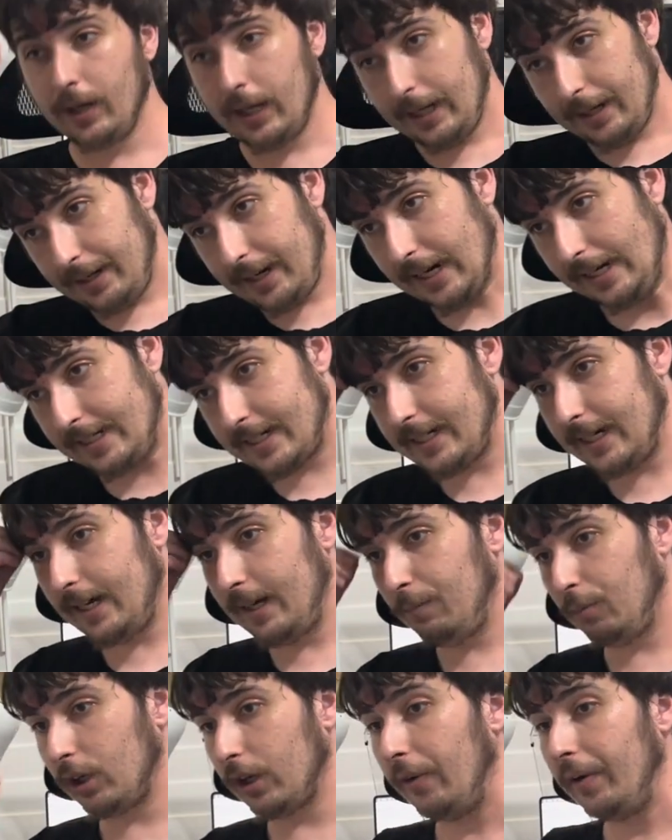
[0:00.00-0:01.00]
Next time,
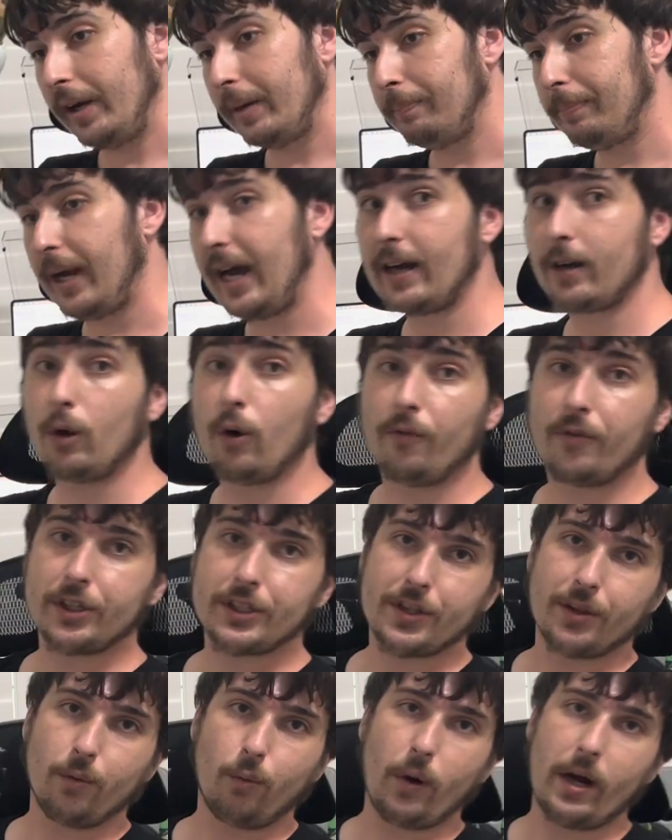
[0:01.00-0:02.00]
we're going back over
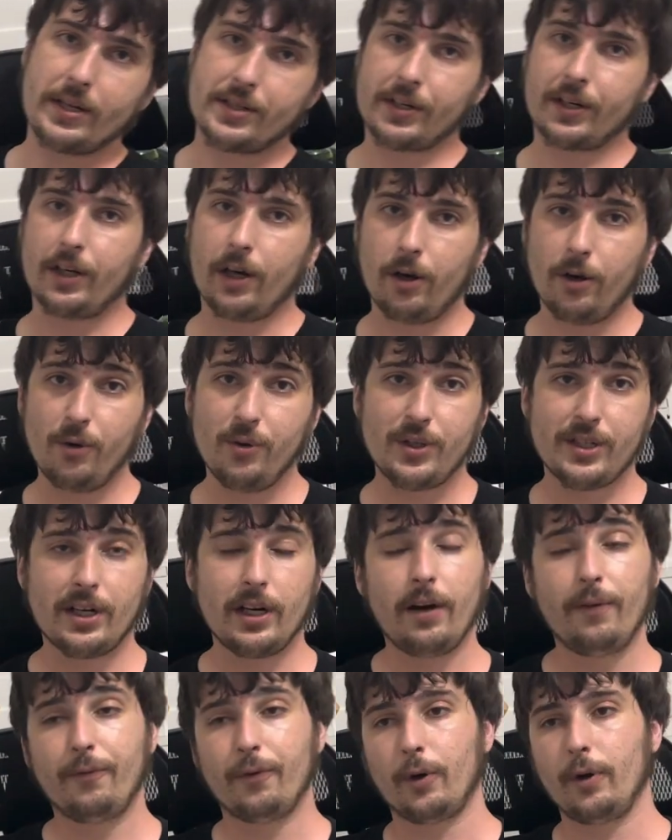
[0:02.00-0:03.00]
to the West Coast
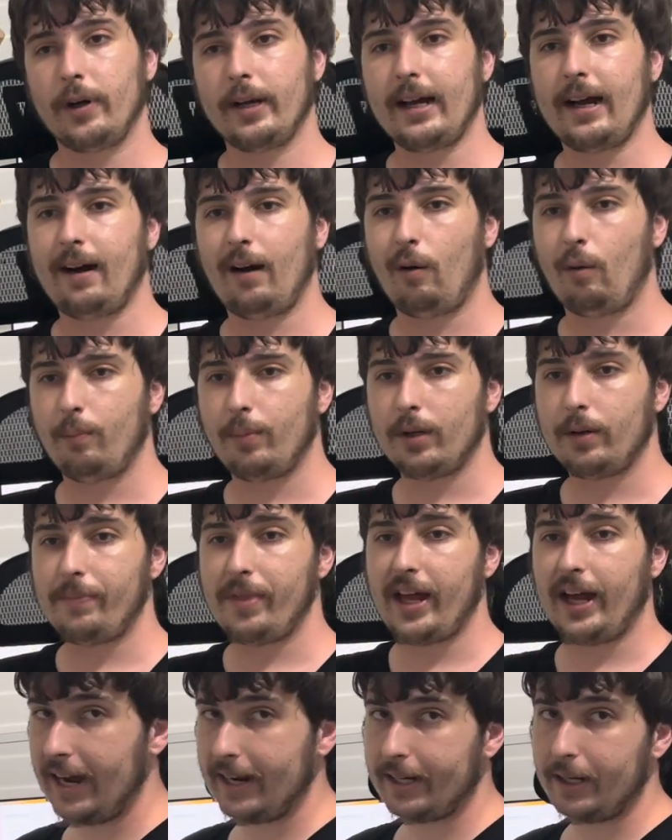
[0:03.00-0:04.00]
for an album
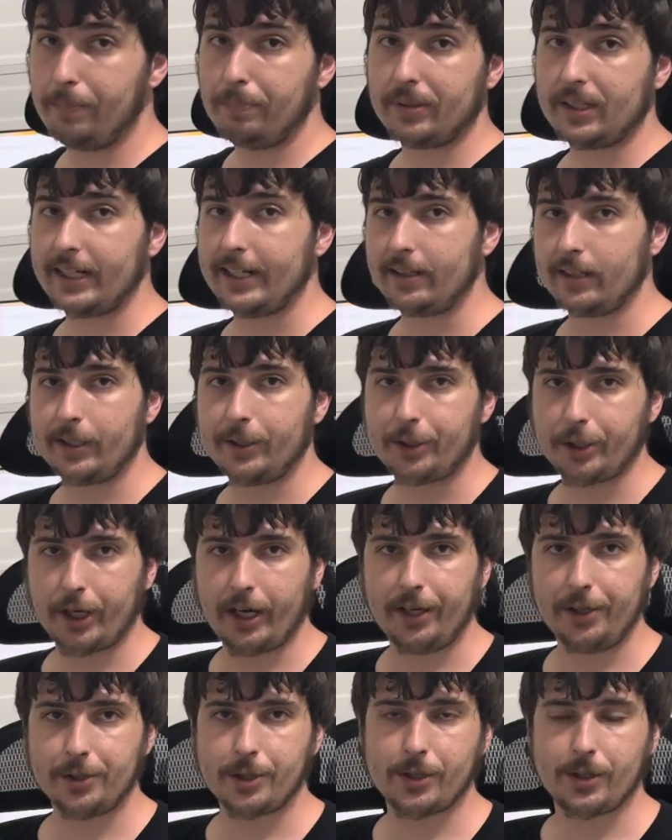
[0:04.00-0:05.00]
that completely
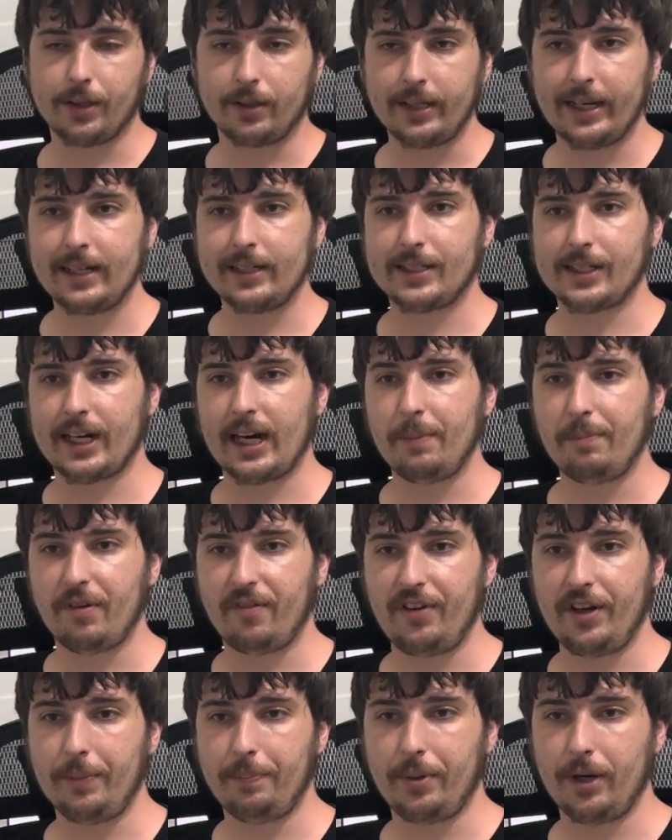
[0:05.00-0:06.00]
changed the landscape of
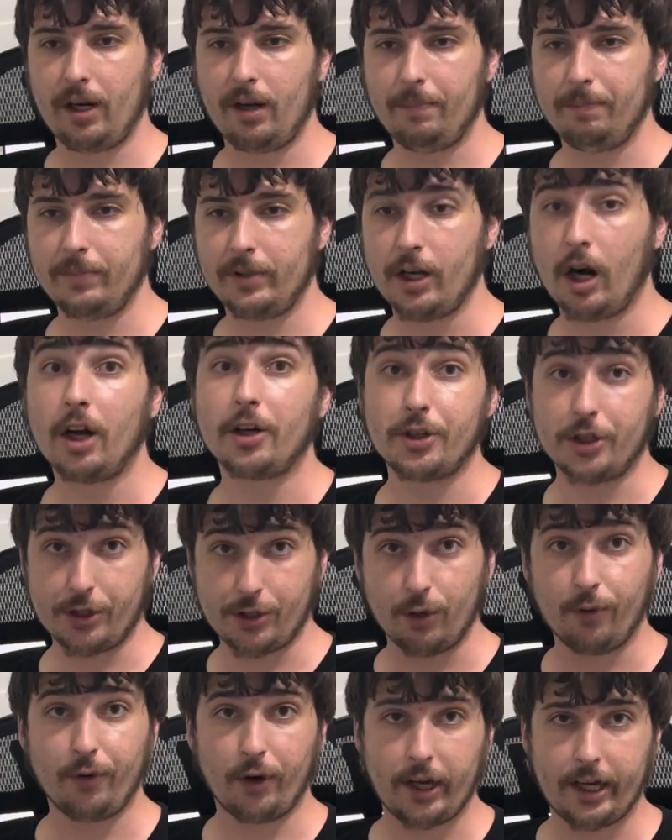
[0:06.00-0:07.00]
hip hop, not just
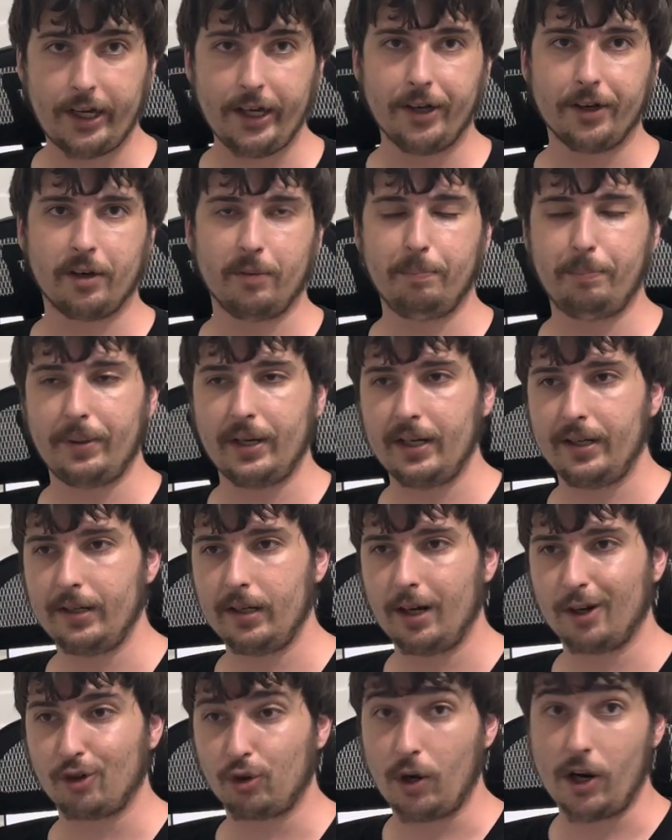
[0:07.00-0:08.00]
over here, but
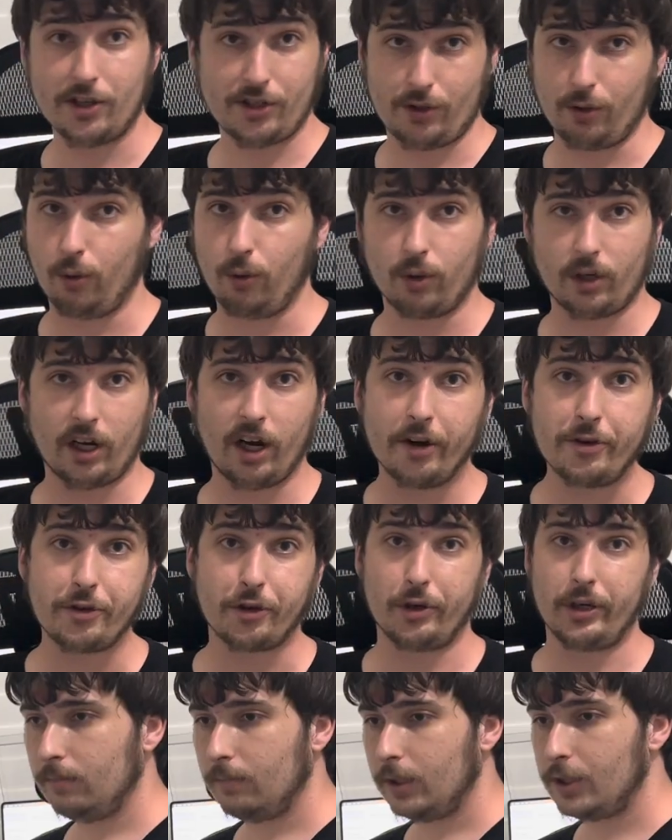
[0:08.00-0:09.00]
across the whole country.
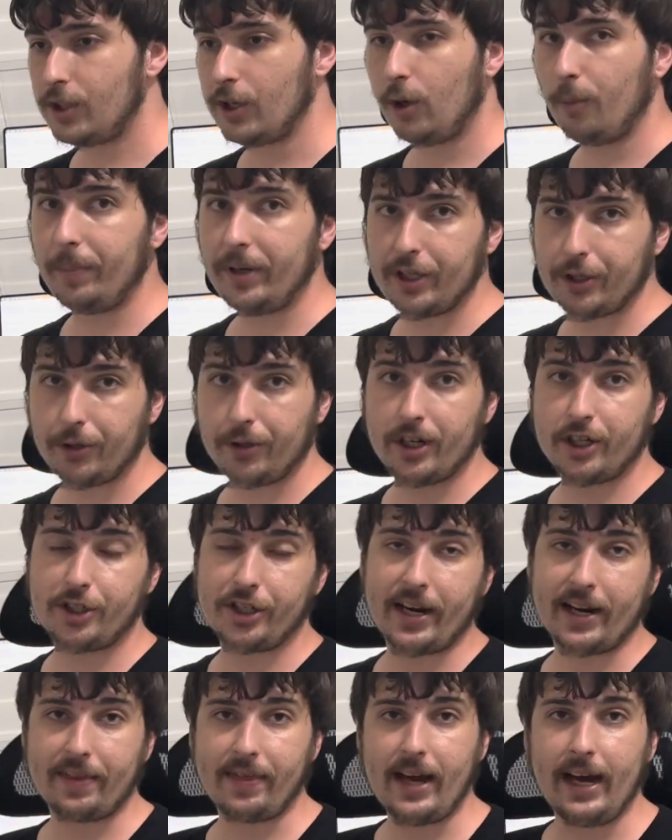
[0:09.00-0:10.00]
So be sure to
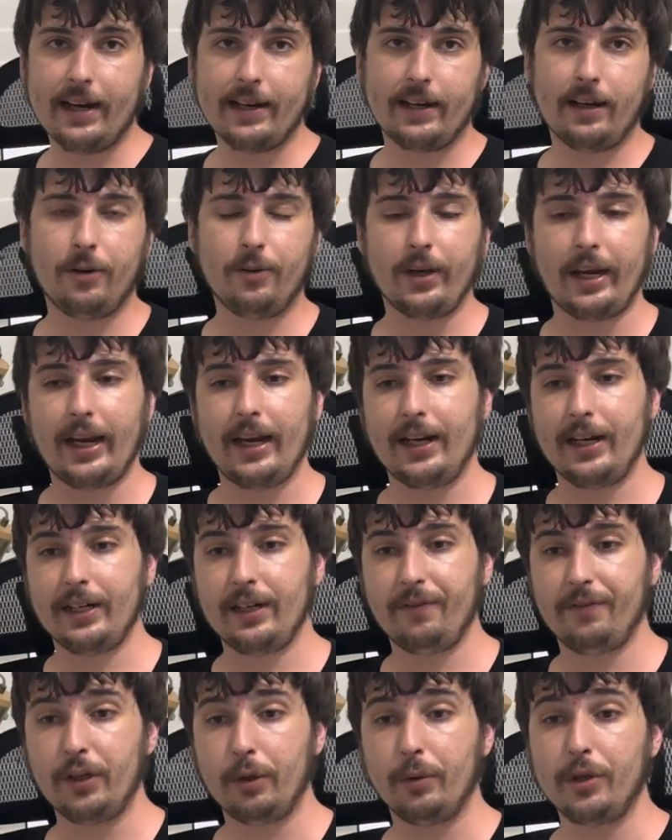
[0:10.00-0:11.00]
check that out. And
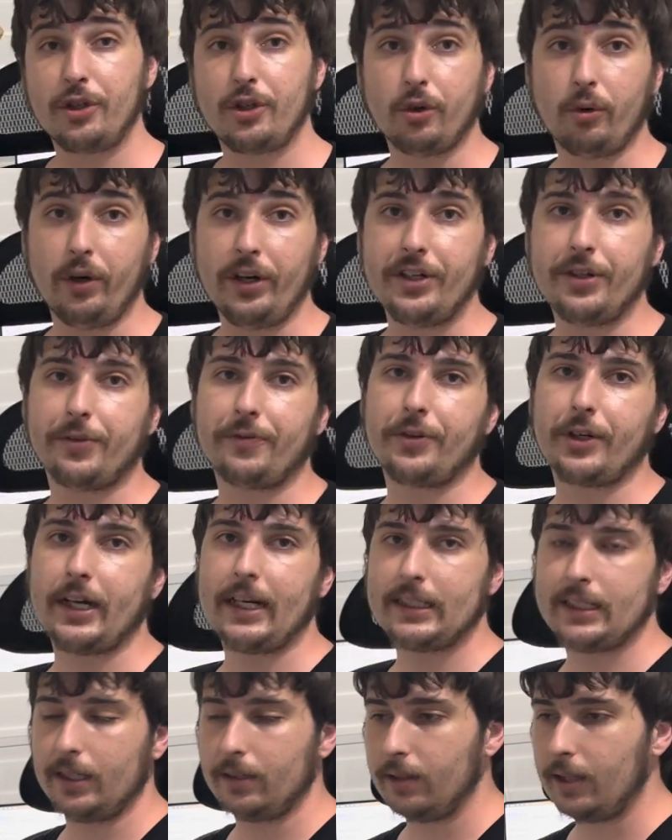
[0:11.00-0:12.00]
if you enjoyed, don't forget
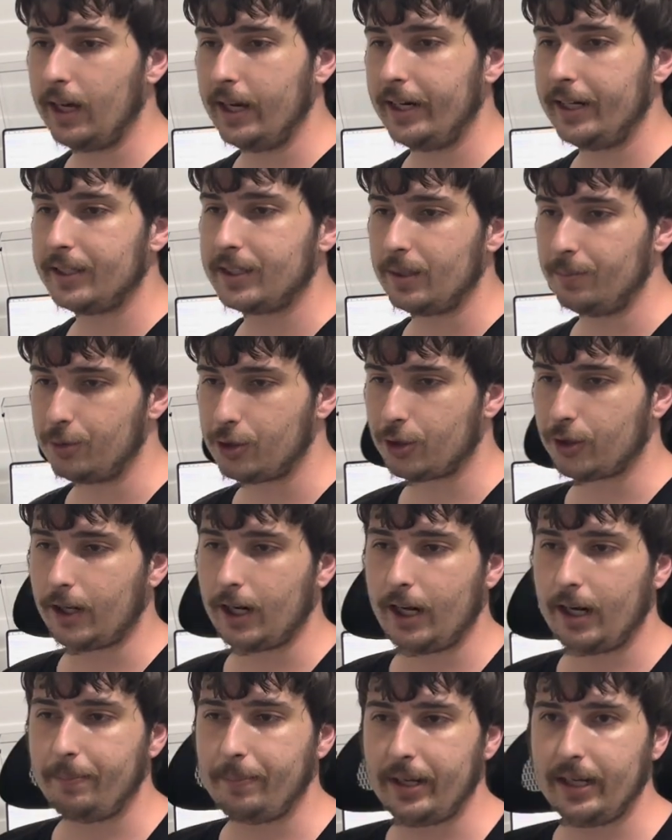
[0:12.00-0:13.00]
to like,
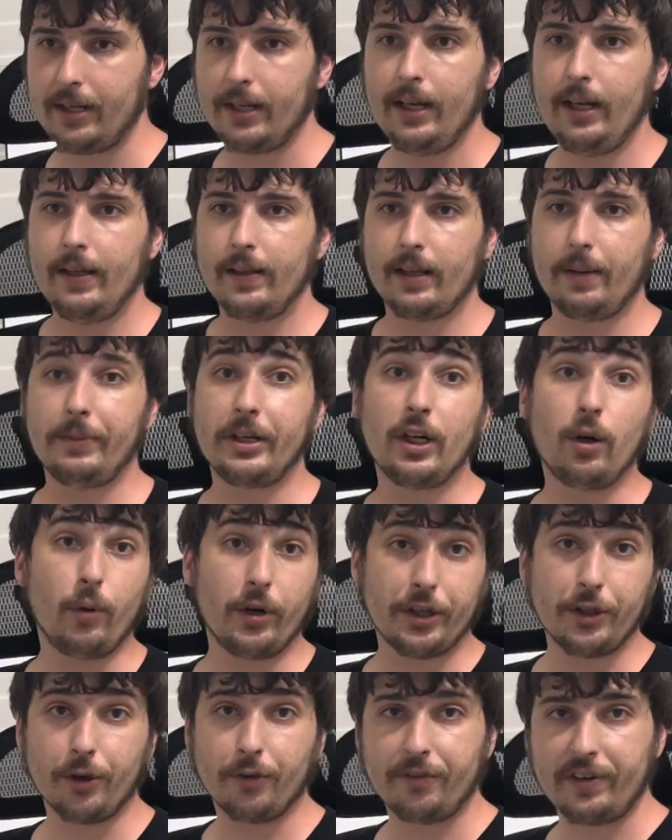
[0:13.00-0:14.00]
subscribe, and let me know what
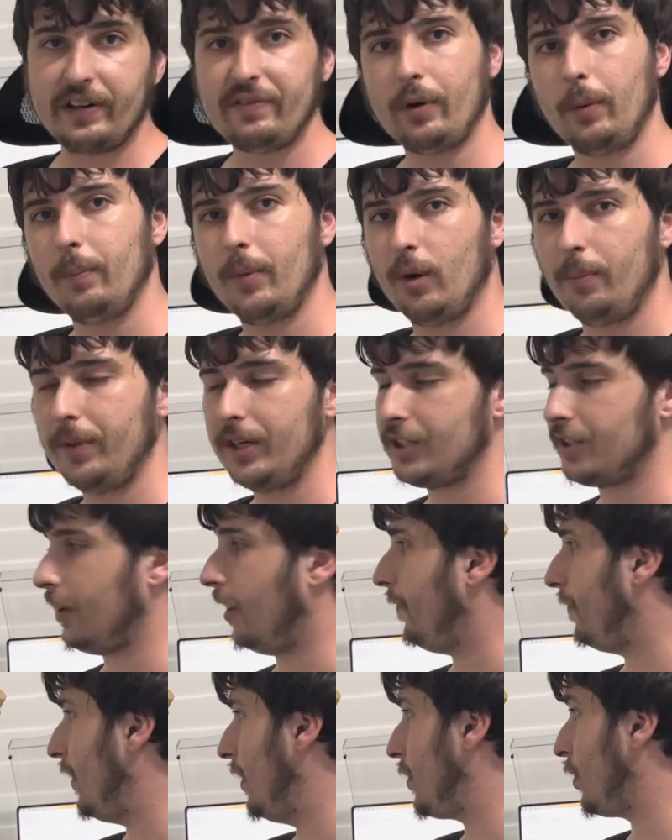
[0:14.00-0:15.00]
your favorite moments off
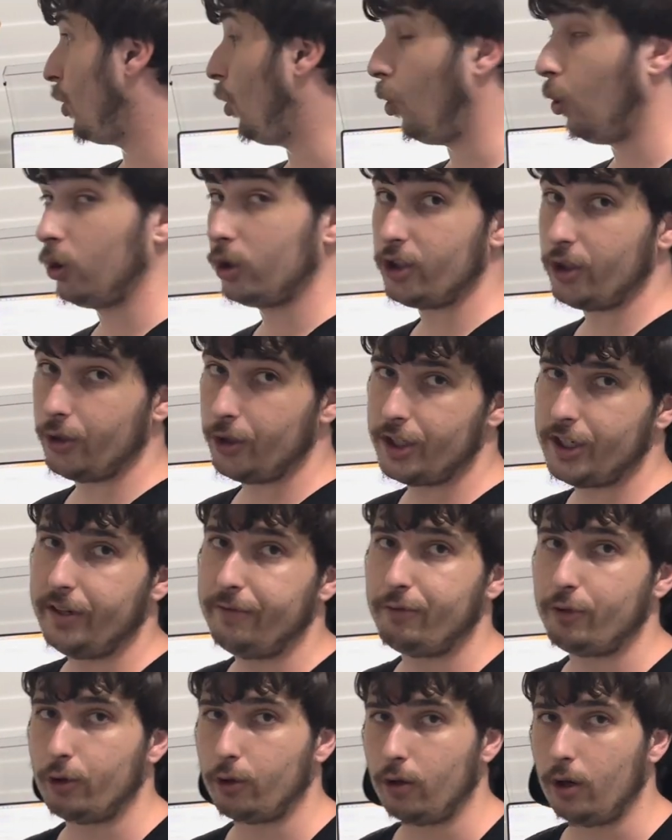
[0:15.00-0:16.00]
this culture
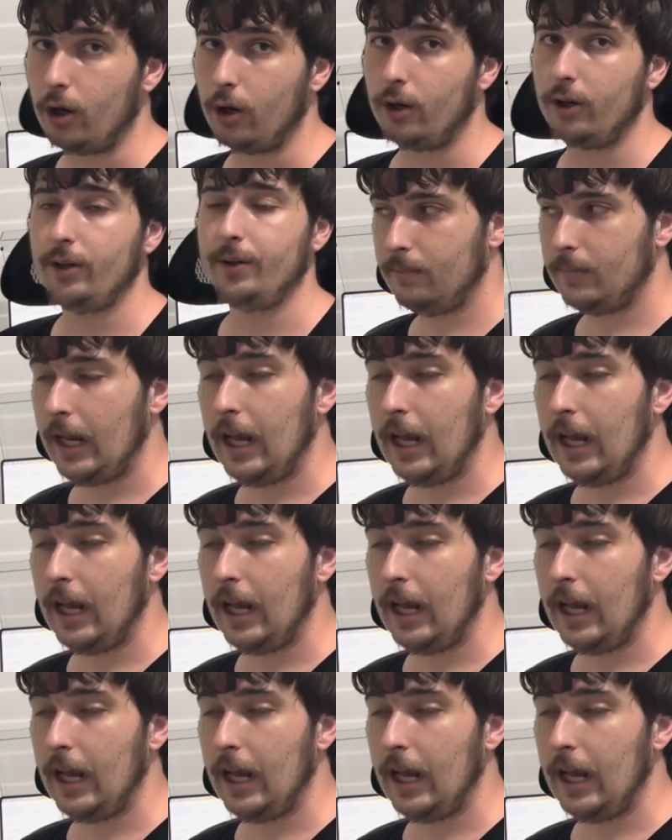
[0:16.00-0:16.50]
shifter are.